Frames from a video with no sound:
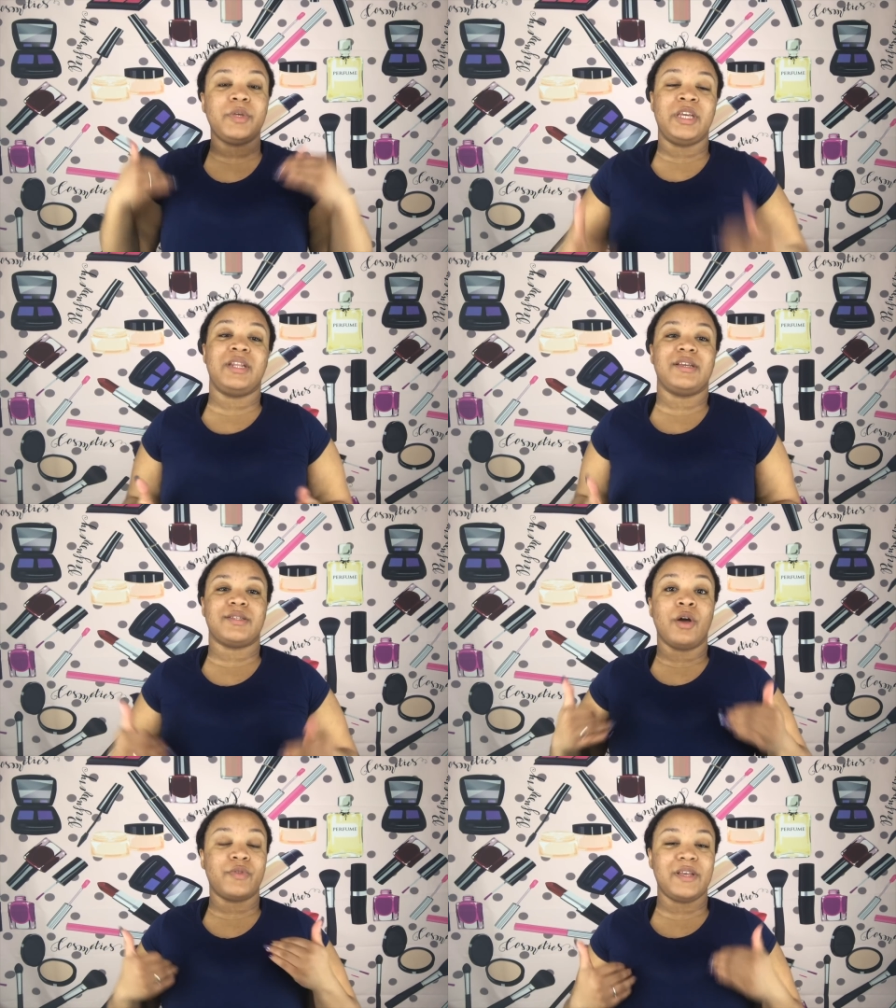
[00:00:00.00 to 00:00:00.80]
getting
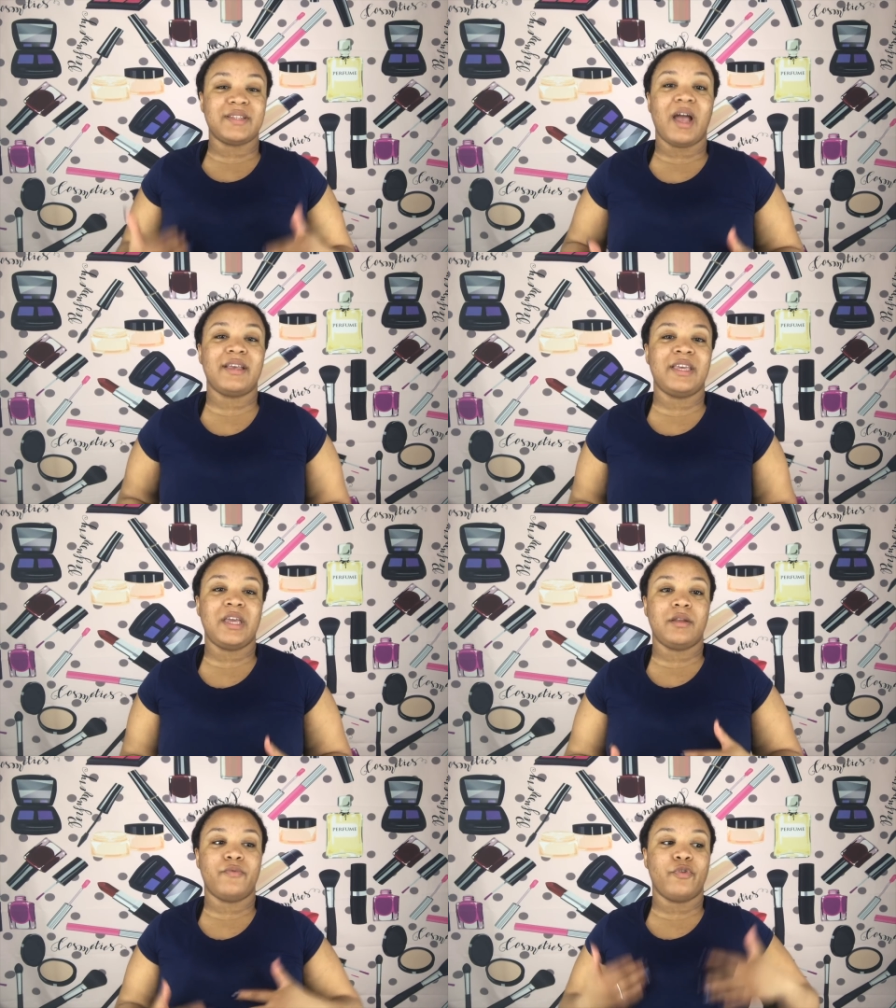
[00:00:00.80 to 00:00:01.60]
as healthy as I
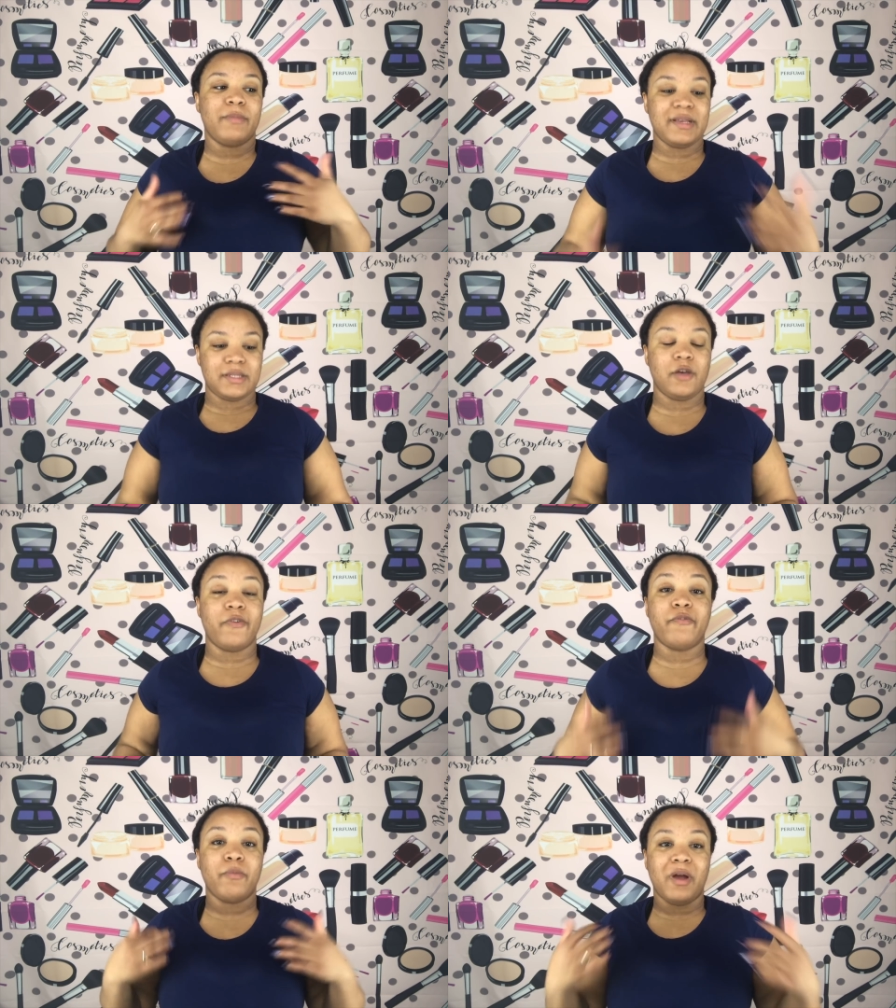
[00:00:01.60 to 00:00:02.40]
can for myself
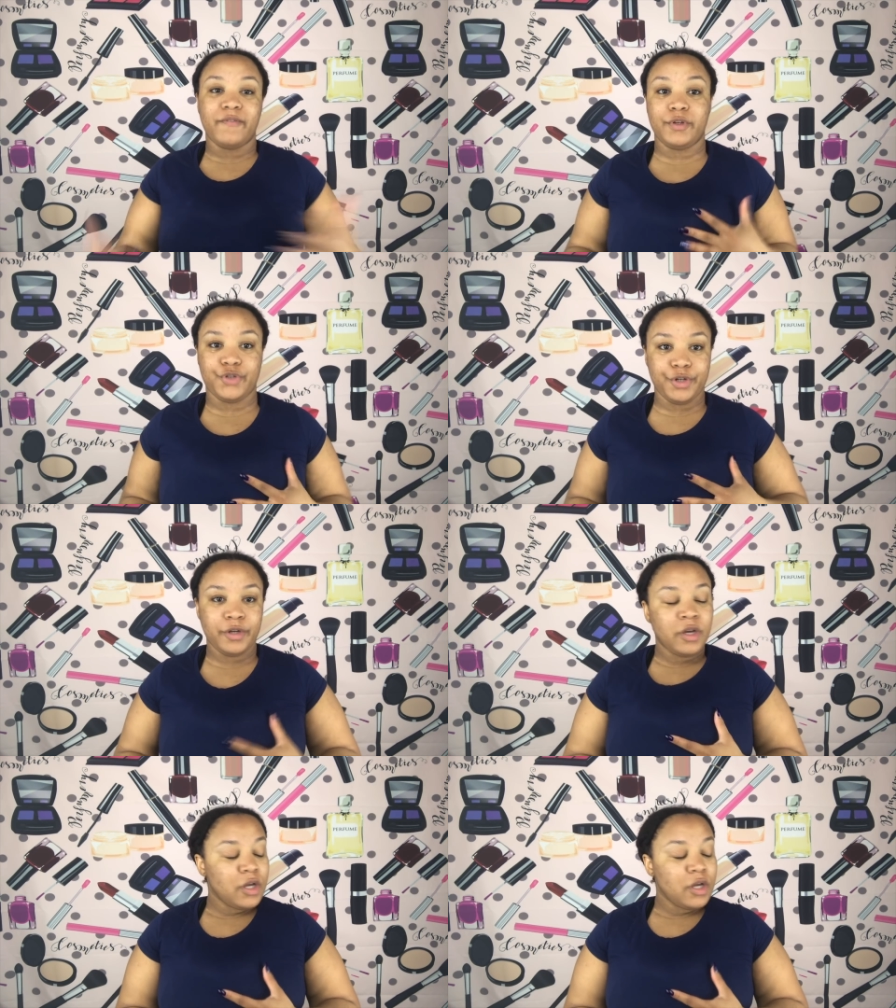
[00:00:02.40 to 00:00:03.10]
and for my future.